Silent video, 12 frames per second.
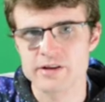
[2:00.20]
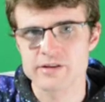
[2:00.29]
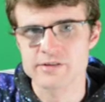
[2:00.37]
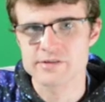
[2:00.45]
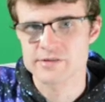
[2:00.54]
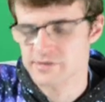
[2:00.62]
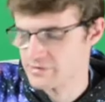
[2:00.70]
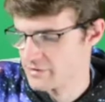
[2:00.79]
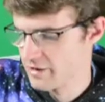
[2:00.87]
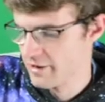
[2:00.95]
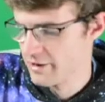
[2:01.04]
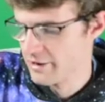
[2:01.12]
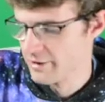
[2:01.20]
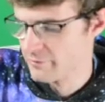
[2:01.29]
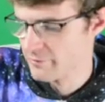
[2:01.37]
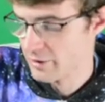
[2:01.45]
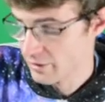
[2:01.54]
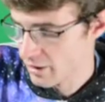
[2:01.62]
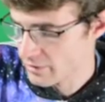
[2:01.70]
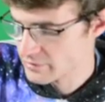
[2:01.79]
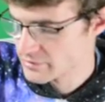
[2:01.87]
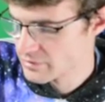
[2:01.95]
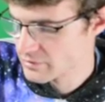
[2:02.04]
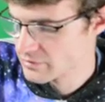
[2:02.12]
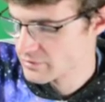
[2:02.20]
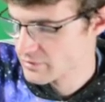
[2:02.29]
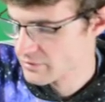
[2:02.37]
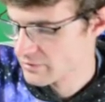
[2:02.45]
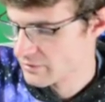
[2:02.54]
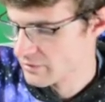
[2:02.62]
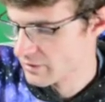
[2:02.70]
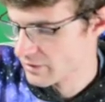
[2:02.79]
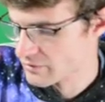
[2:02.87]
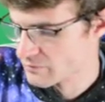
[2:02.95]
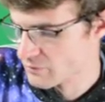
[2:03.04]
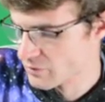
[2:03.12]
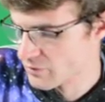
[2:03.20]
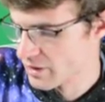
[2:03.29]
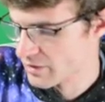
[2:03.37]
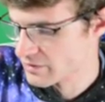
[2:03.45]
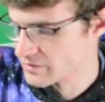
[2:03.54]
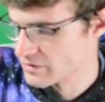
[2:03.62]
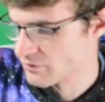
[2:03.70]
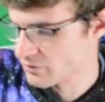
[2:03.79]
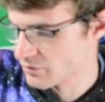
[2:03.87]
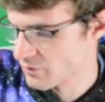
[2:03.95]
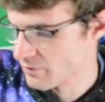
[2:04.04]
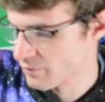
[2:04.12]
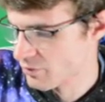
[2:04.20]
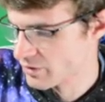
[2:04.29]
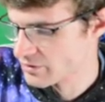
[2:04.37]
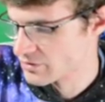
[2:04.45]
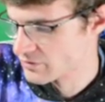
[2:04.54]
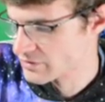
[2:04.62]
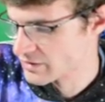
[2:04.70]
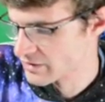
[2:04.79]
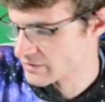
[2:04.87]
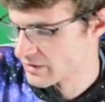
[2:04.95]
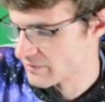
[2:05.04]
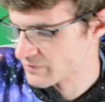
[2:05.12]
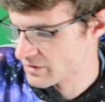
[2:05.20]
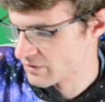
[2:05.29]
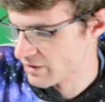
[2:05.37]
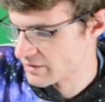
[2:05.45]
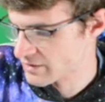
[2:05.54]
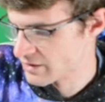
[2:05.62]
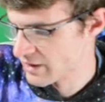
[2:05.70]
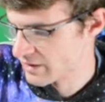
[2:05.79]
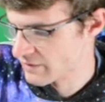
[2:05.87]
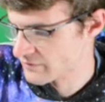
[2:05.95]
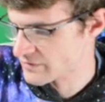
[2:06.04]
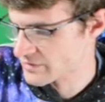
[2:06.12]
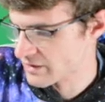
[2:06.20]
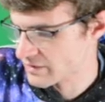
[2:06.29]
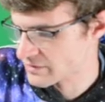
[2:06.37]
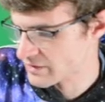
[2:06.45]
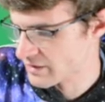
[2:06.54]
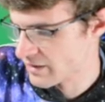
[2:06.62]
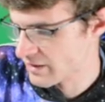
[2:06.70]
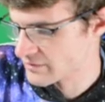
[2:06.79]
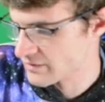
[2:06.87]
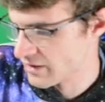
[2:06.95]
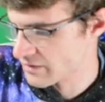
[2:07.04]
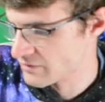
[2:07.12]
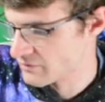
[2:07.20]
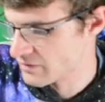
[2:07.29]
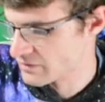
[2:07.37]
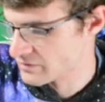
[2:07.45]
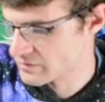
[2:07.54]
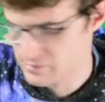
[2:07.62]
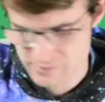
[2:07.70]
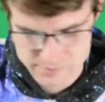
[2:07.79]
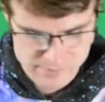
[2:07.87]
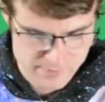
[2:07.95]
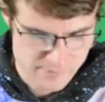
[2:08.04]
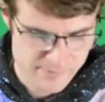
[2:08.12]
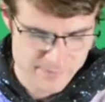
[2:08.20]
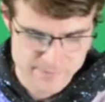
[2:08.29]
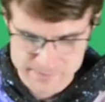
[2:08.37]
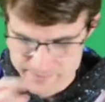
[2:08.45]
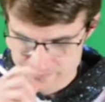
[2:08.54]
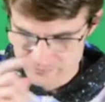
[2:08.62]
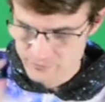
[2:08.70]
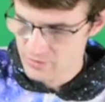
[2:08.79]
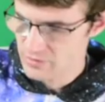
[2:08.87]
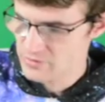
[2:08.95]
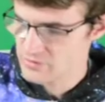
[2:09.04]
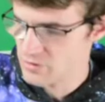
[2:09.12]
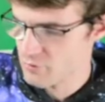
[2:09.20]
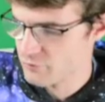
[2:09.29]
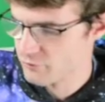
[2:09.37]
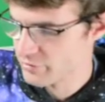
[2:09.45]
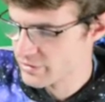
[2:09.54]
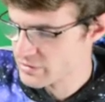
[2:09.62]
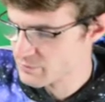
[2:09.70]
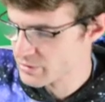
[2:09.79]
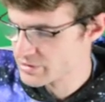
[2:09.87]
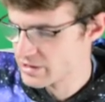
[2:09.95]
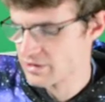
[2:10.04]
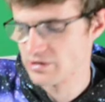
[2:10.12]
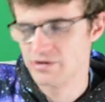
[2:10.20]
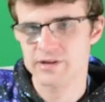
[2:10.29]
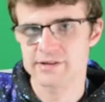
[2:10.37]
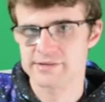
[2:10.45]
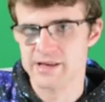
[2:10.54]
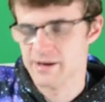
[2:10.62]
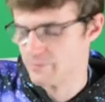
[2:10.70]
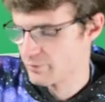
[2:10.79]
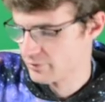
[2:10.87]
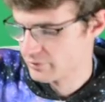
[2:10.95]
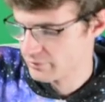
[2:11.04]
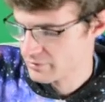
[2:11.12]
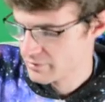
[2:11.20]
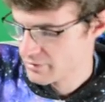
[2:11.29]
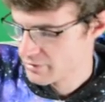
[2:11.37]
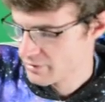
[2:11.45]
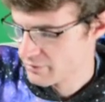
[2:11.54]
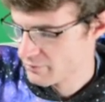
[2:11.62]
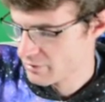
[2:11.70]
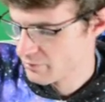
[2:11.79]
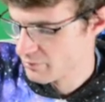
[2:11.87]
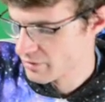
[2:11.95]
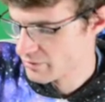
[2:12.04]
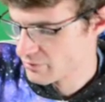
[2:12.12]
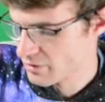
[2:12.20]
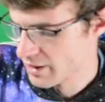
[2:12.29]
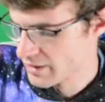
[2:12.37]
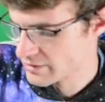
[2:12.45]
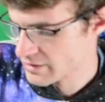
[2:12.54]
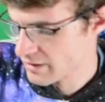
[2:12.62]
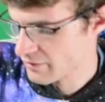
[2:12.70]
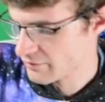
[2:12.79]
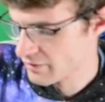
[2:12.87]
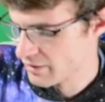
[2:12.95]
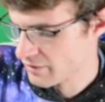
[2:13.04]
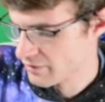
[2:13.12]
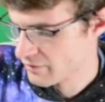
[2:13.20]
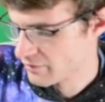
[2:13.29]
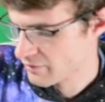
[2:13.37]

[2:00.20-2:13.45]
is a constant. Mu naught is equal to 1.26 times 10 raised to the negative 6 in SI units. So for this particular example, we would write down the